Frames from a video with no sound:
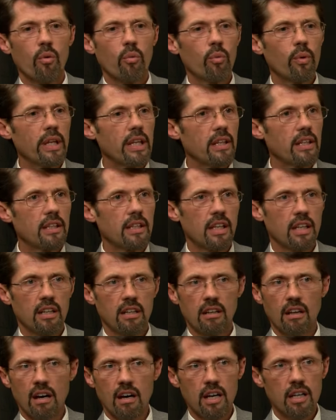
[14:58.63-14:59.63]
We
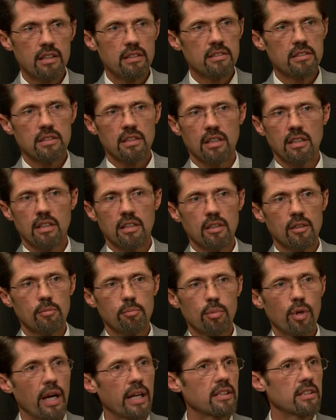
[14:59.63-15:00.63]
cannot
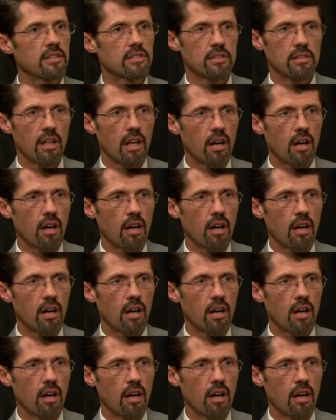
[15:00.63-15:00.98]
practice